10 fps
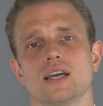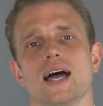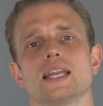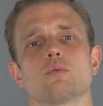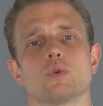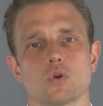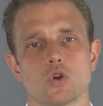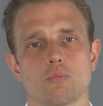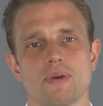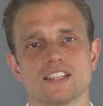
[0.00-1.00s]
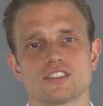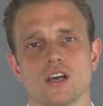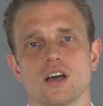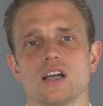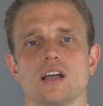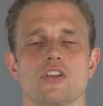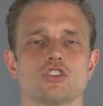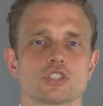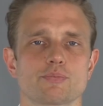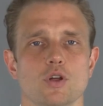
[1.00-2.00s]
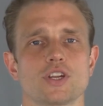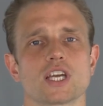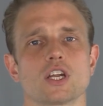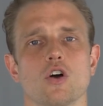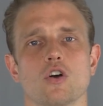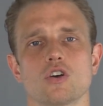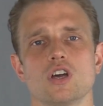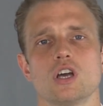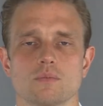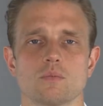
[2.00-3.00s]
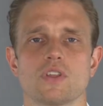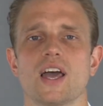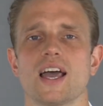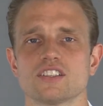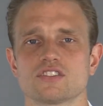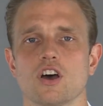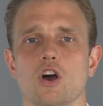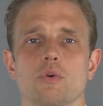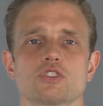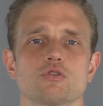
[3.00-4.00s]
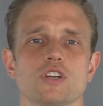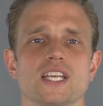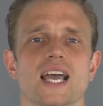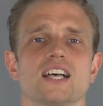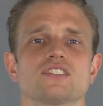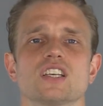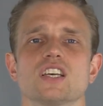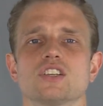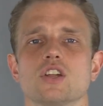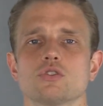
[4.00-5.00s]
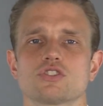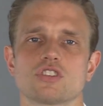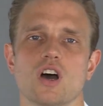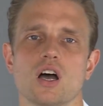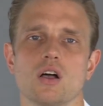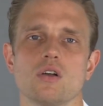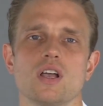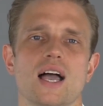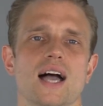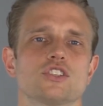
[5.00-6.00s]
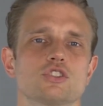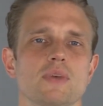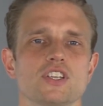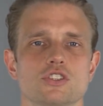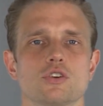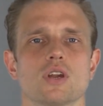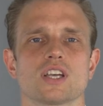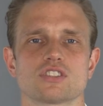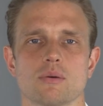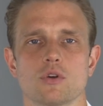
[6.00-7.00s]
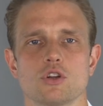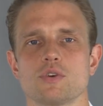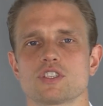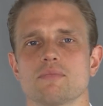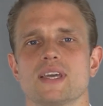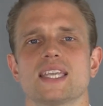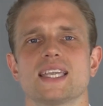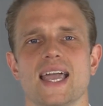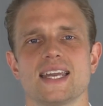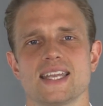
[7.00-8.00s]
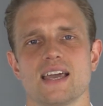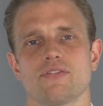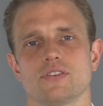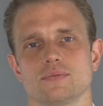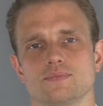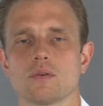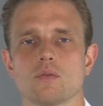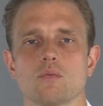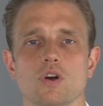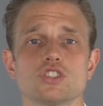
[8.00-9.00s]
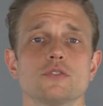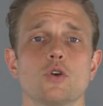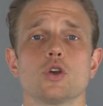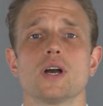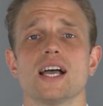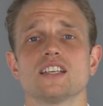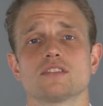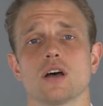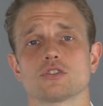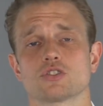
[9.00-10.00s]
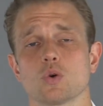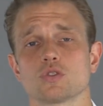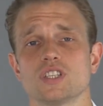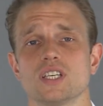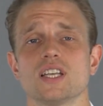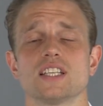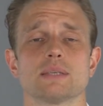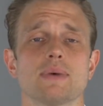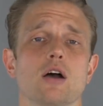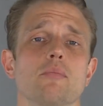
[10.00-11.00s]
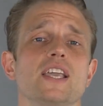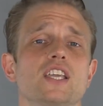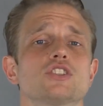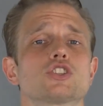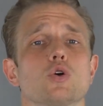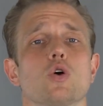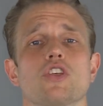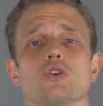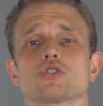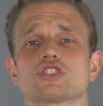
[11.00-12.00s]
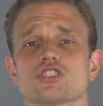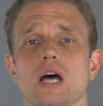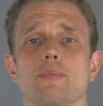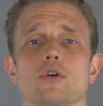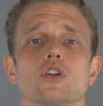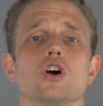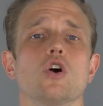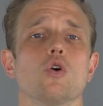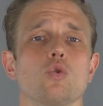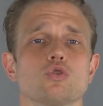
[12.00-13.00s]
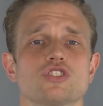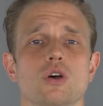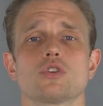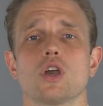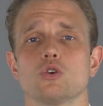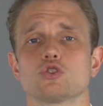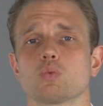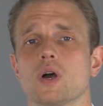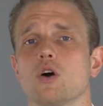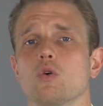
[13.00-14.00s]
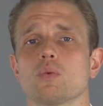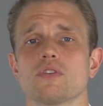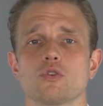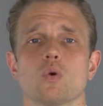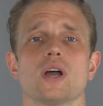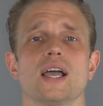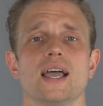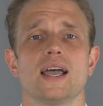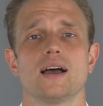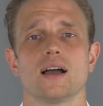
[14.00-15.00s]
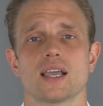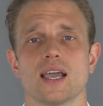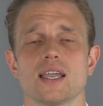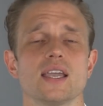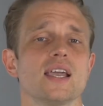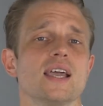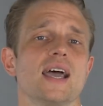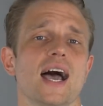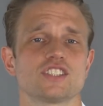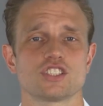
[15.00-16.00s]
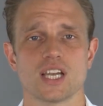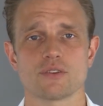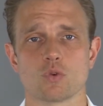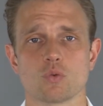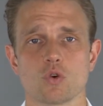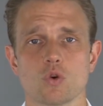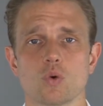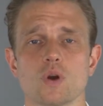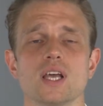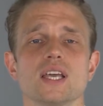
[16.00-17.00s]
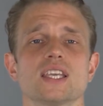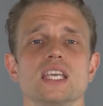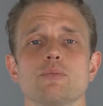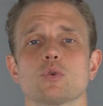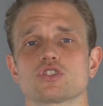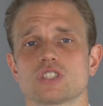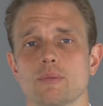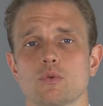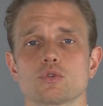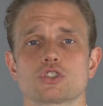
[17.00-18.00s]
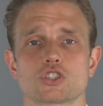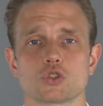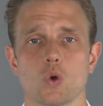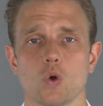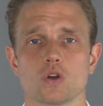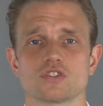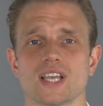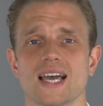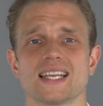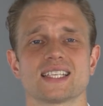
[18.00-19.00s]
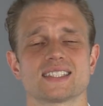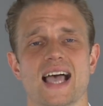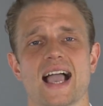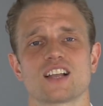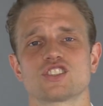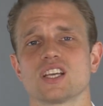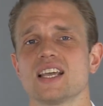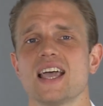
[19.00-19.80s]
and it will look better than just plodding along with a hairstyle which really has no style and just makes you look like someone who isn't making any effort. Once you've got your hairstyle sorted, it's about making sure that your stubble also goes well with your hair, okay? As a general rule, keep your stubble short and exact.